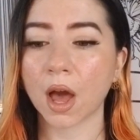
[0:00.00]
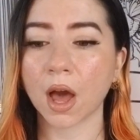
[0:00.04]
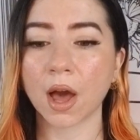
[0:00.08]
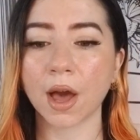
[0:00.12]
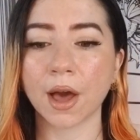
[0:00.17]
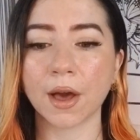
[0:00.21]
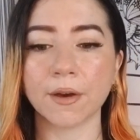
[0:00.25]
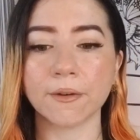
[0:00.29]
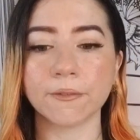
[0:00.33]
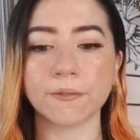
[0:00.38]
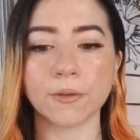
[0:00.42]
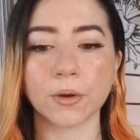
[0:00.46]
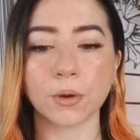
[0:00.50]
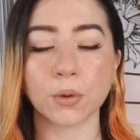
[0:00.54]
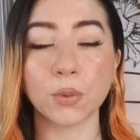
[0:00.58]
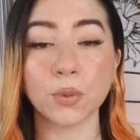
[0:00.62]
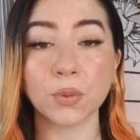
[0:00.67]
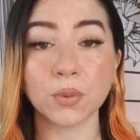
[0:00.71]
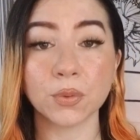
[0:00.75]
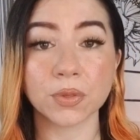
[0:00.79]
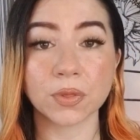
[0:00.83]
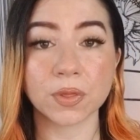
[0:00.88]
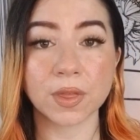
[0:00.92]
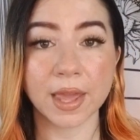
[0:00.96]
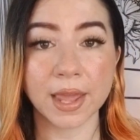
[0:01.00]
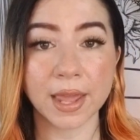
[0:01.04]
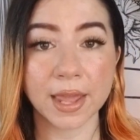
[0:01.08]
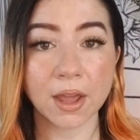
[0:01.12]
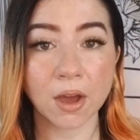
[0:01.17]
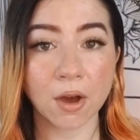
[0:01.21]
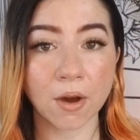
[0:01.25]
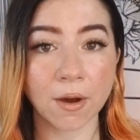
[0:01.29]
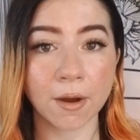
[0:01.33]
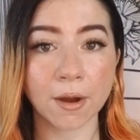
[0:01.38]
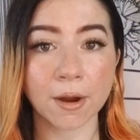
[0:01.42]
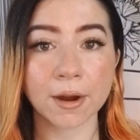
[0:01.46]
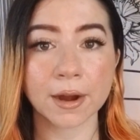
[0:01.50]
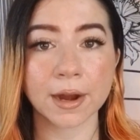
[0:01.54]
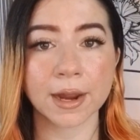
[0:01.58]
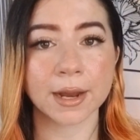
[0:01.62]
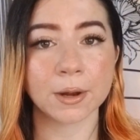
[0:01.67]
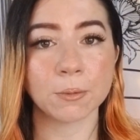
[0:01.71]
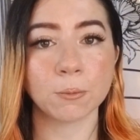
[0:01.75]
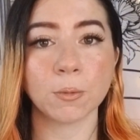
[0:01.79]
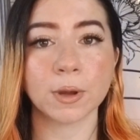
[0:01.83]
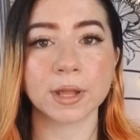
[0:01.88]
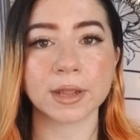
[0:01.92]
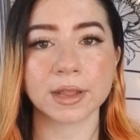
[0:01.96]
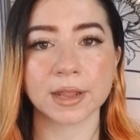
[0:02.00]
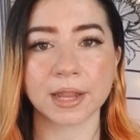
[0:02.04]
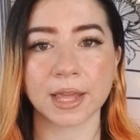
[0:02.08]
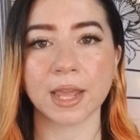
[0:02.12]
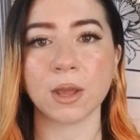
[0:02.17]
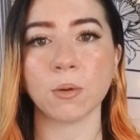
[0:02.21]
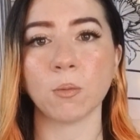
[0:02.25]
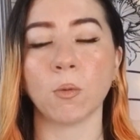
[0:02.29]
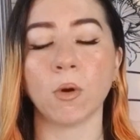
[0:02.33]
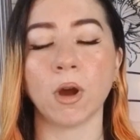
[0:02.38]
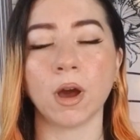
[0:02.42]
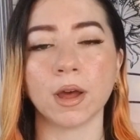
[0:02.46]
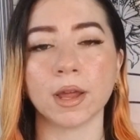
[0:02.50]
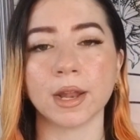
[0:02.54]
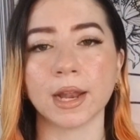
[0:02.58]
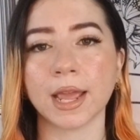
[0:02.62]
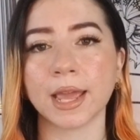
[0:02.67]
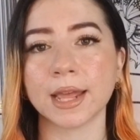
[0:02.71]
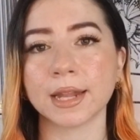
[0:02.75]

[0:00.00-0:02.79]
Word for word: of who they are and what they want.